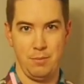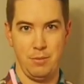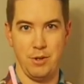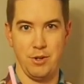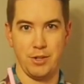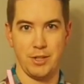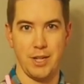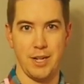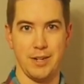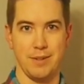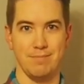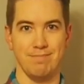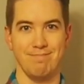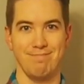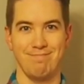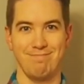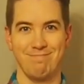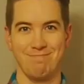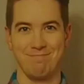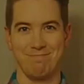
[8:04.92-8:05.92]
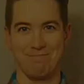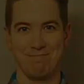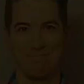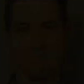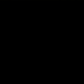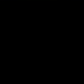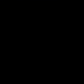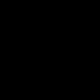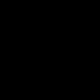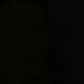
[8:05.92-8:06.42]
Pinata.
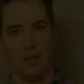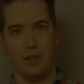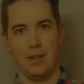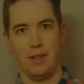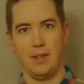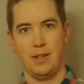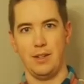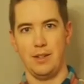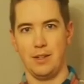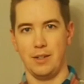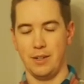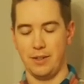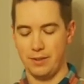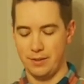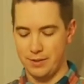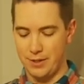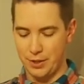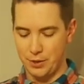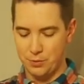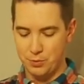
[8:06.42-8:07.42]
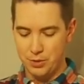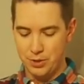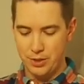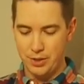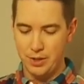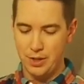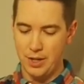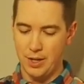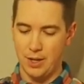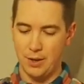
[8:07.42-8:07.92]
Uh, this next
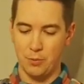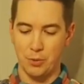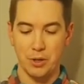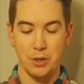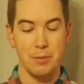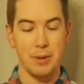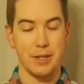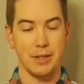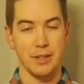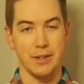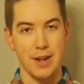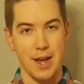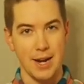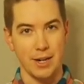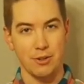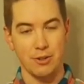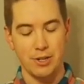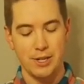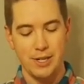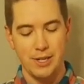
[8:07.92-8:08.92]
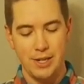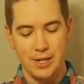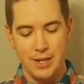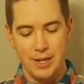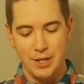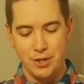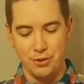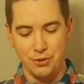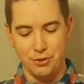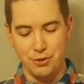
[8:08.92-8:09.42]
one, uh, we're going to make a daiquiri.
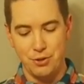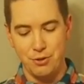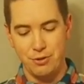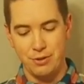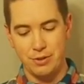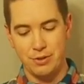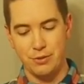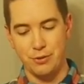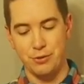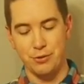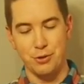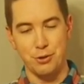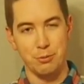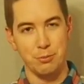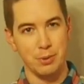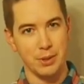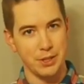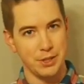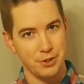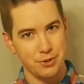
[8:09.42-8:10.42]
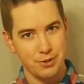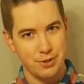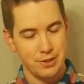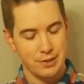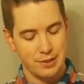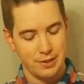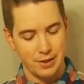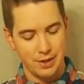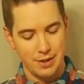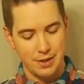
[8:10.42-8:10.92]
You'll notice there's no blender
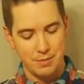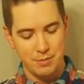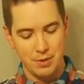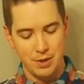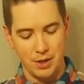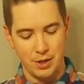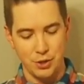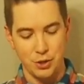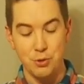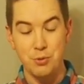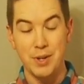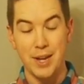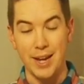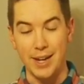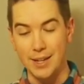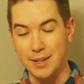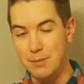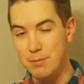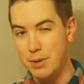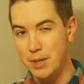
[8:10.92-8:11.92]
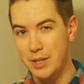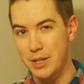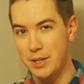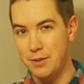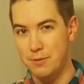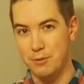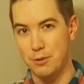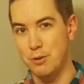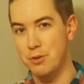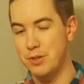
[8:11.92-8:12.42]
this time. Uh, you can make
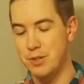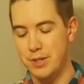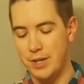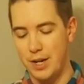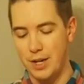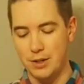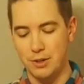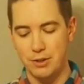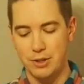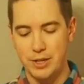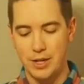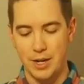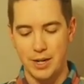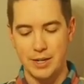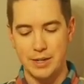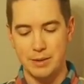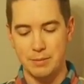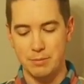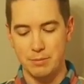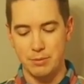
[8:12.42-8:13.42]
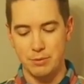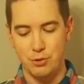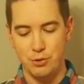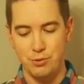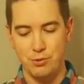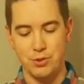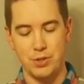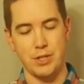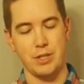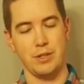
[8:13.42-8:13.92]
a frozen daiquiri. I am
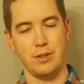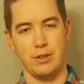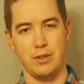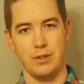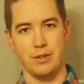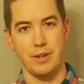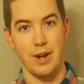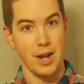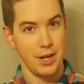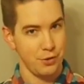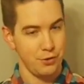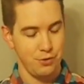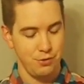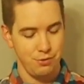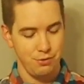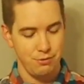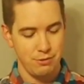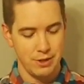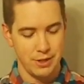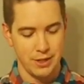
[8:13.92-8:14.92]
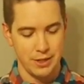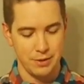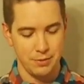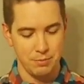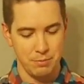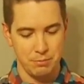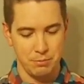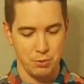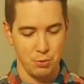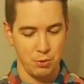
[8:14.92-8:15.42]
choosing not to.
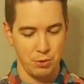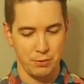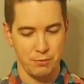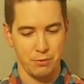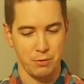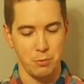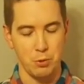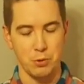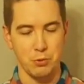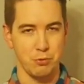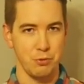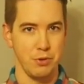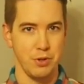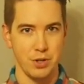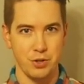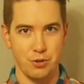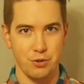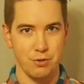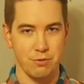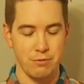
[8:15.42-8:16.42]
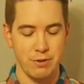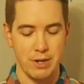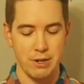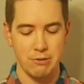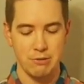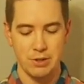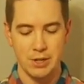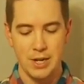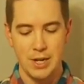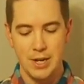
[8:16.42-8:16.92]
I'm going for a more traditional
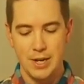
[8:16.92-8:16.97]
route.